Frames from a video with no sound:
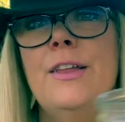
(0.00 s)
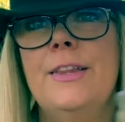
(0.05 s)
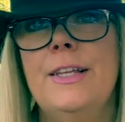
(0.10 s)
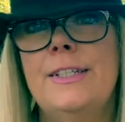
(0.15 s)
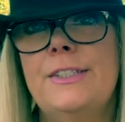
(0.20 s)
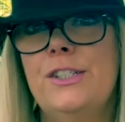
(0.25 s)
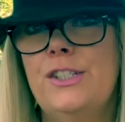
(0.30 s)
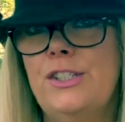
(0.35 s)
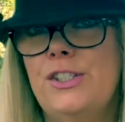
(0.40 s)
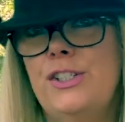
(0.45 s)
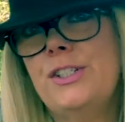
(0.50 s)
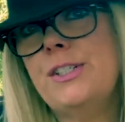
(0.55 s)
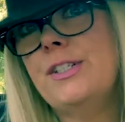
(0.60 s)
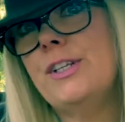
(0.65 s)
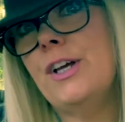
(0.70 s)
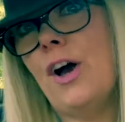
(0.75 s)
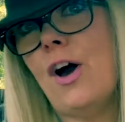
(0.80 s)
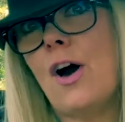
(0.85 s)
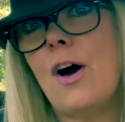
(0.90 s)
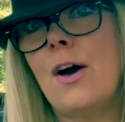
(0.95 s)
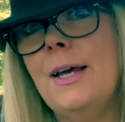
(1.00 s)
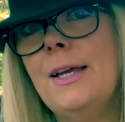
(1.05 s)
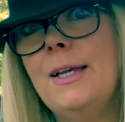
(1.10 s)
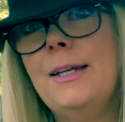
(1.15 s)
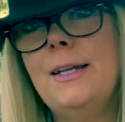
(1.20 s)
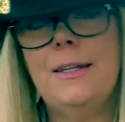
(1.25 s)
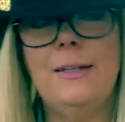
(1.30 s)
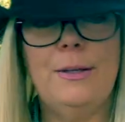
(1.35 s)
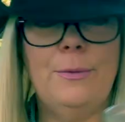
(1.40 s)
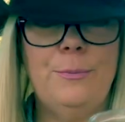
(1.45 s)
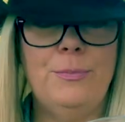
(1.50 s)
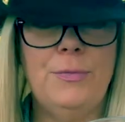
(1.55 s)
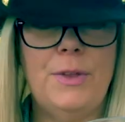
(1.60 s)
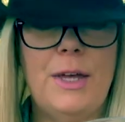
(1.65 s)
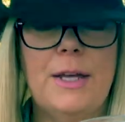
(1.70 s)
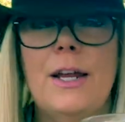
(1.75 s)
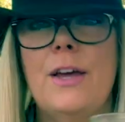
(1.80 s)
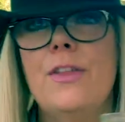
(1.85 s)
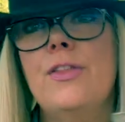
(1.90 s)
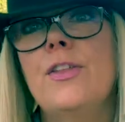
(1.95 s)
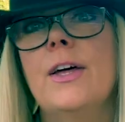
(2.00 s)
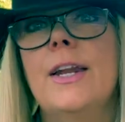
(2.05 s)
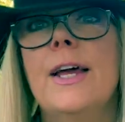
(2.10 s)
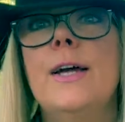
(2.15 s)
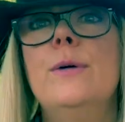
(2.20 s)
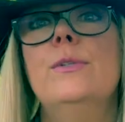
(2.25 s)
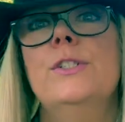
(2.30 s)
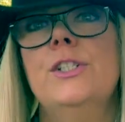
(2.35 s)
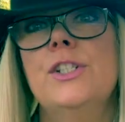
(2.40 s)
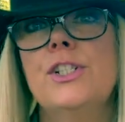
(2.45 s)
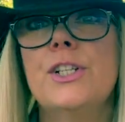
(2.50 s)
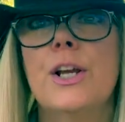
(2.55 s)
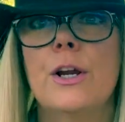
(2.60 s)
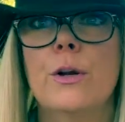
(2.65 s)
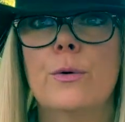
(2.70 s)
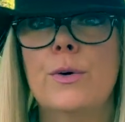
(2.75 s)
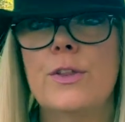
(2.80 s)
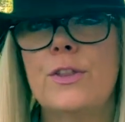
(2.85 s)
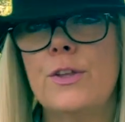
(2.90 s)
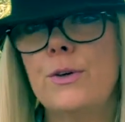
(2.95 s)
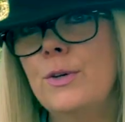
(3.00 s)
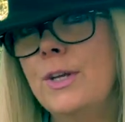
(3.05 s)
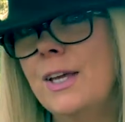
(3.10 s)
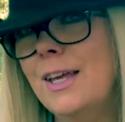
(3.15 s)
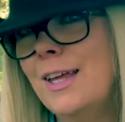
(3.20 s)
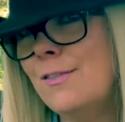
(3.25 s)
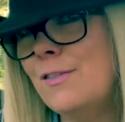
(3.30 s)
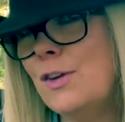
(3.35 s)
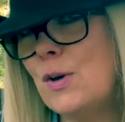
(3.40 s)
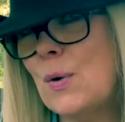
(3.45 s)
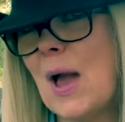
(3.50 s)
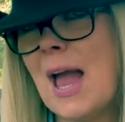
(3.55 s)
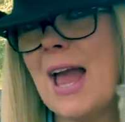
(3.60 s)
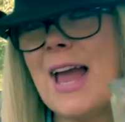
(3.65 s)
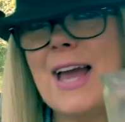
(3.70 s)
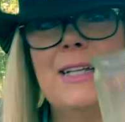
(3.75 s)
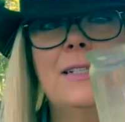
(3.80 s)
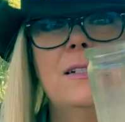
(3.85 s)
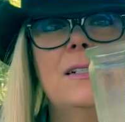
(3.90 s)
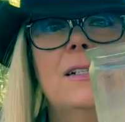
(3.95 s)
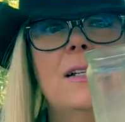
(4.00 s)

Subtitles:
This is just a guide that I thought I would share with you to give you a hand.